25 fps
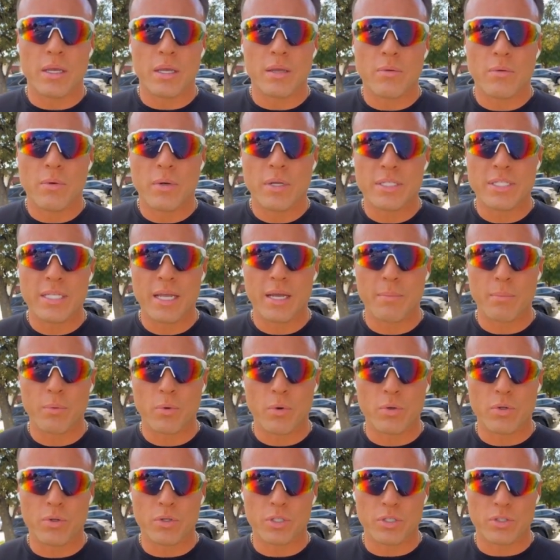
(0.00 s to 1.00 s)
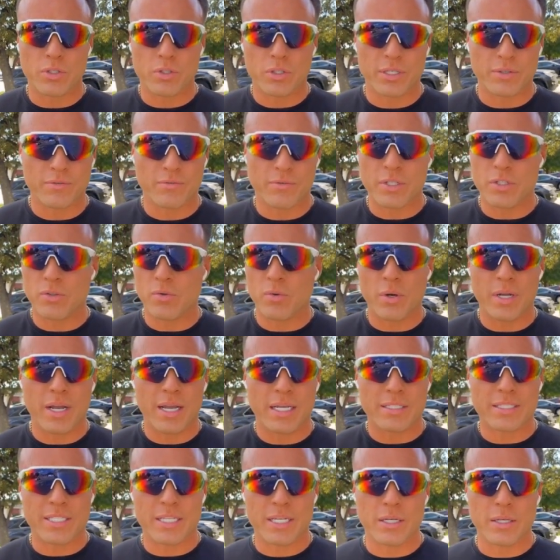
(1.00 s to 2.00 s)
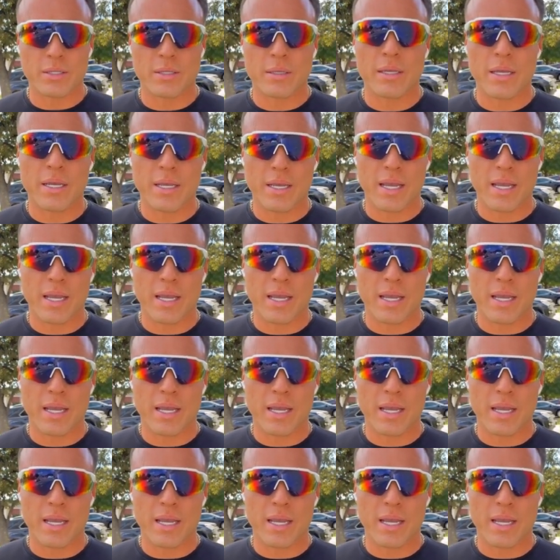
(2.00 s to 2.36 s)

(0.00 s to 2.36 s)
For example, you can click Visualize here,